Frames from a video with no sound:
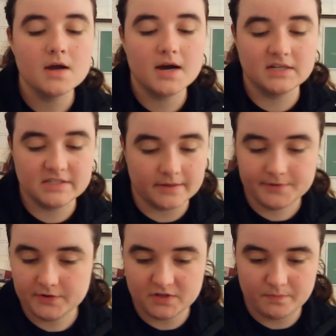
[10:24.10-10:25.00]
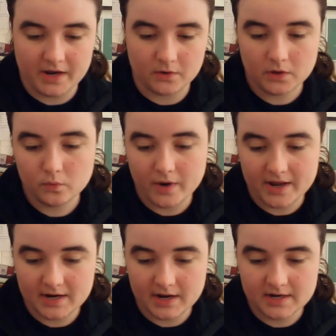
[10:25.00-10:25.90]
A sumptuous banquet
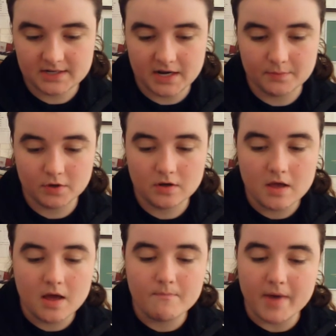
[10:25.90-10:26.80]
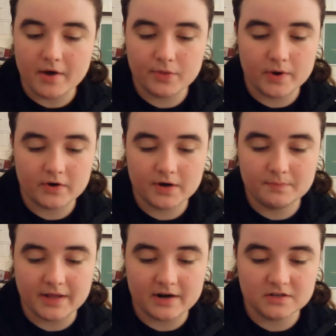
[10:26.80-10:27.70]
waited on a table, mouth-watering
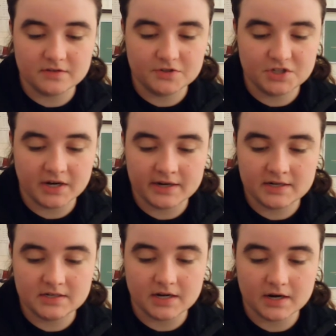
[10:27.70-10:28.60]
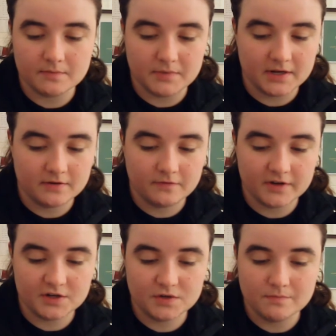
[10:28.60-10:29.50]
platters of chicken and duck, meat and
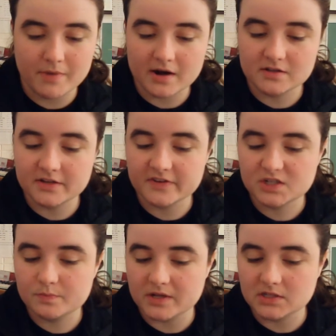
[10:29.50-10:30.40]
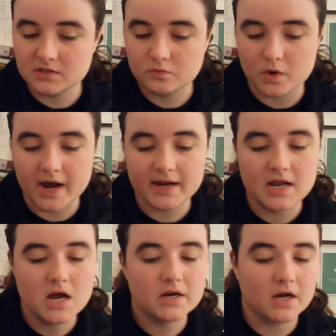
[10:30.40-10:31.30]
fish, bottles of expensive wine,
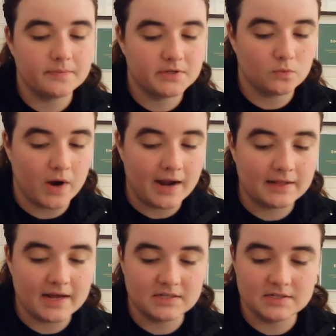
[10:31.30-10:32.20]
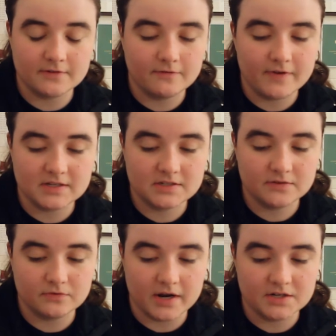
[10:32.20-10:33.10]
cups and wine glasses, and
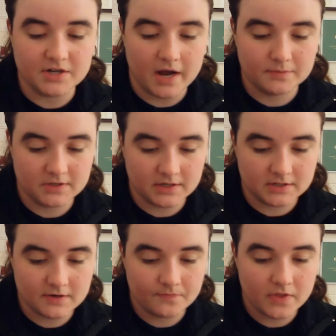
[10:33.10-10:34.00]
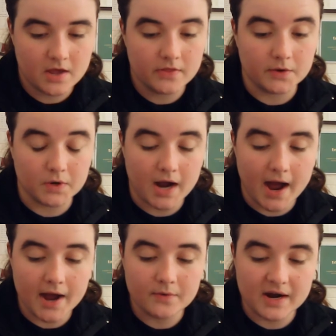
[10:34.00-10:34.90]
festive red chopsticks. There were
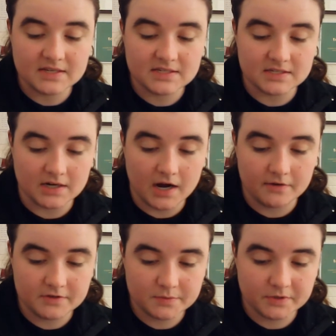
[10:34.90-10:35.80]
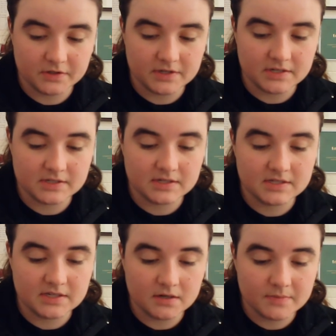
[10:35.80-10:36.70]
high-rises and office buildings,
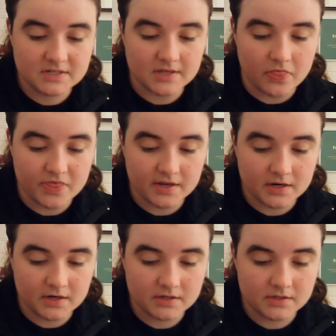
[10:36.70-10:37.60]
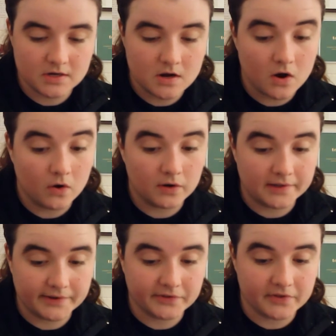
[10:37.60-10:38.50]
cinemas and theaters, all
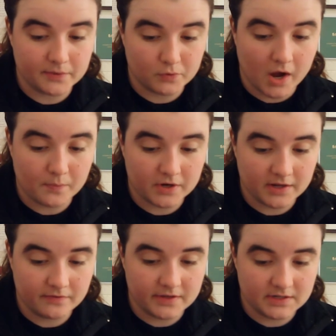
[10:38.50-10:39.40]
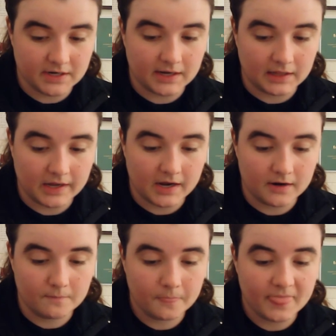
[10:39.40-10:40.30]
clearly the property of the Ding
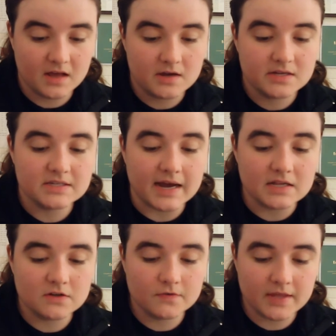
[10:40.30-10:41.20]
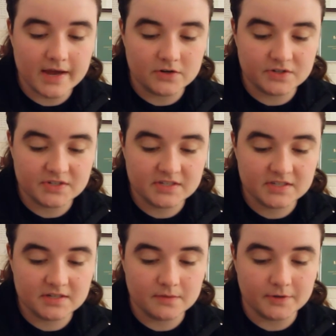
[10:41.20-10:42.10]
clan. Signs over the entrances
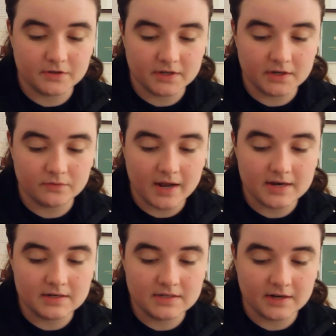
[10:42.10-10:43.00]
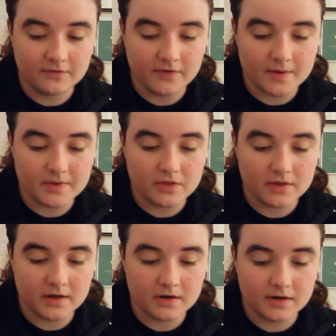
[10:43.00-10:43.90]
to the building read Ding Family
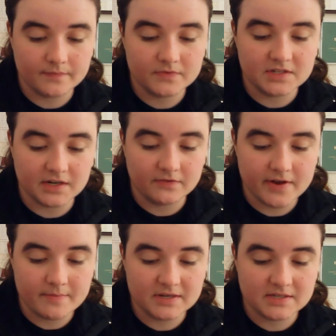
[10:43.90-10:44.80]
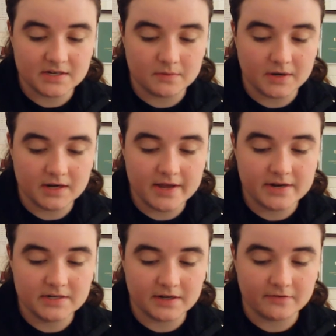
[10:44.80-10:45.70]
Theater, Ding Family Cinema,
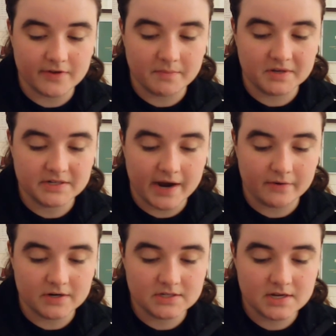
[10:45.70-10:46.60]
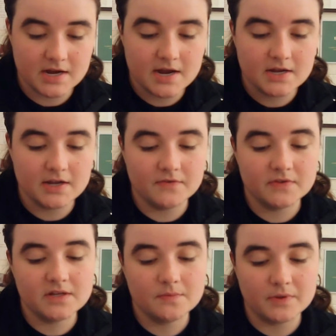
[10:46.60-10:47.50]
and Ding Family Towers. Even
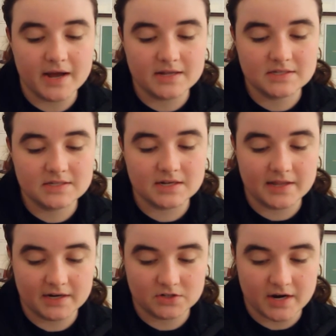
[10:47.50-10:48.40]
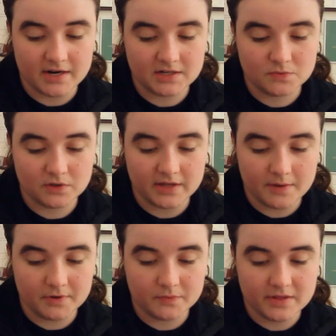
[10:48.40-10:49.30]
the appliances and electronics were
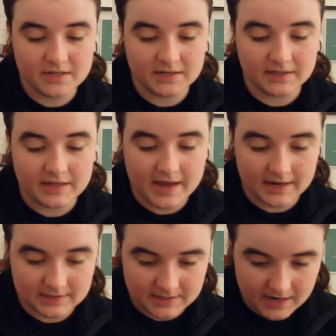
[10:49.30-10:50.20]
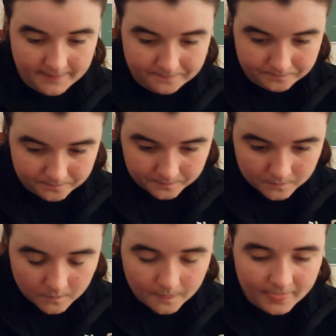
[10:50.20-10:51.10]
labeled with Ding Liang's name.
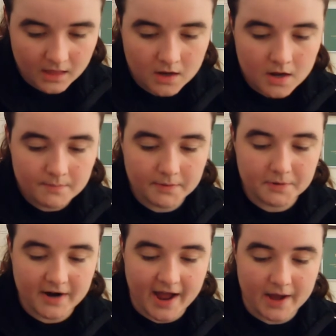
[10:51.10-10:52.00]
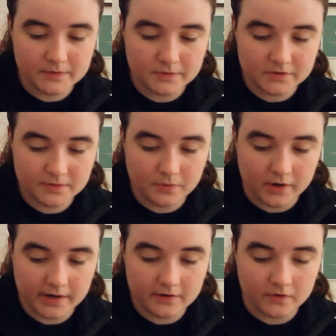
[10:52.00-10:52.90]
But perhaps most
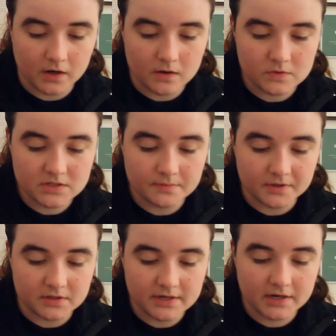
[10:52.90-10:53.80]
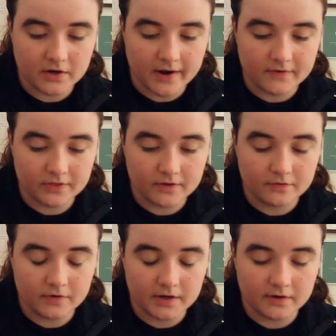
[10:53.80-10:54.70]
important of all was the building engraved at the
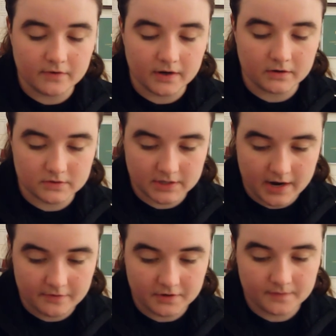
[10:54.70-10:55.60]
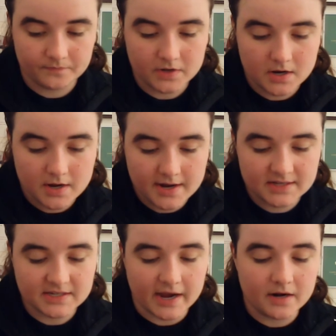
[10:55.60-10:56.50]
foot of Uncle's coffin. A
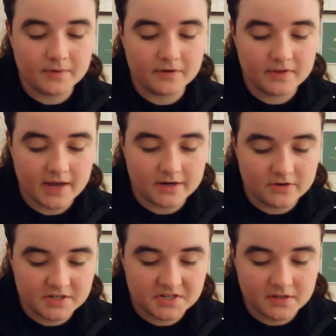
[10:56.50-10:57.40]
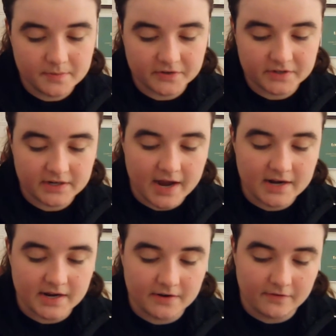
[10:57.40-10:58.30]
sign above the entrance to the building
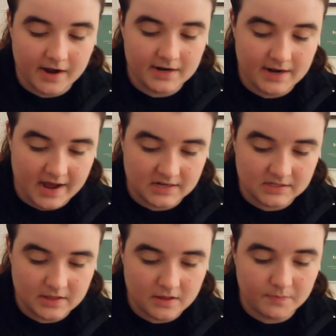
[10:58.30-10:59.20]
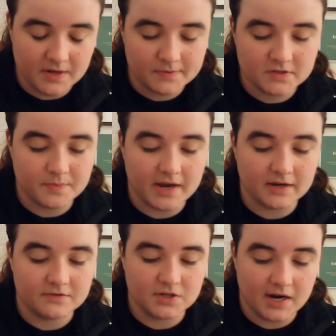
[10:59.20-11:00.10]
identified it as the People's Bank
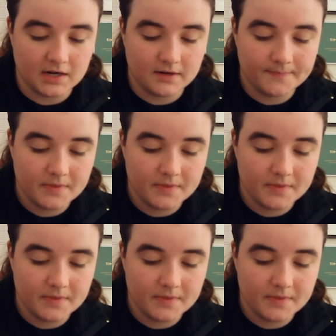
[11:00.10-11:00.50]
of China.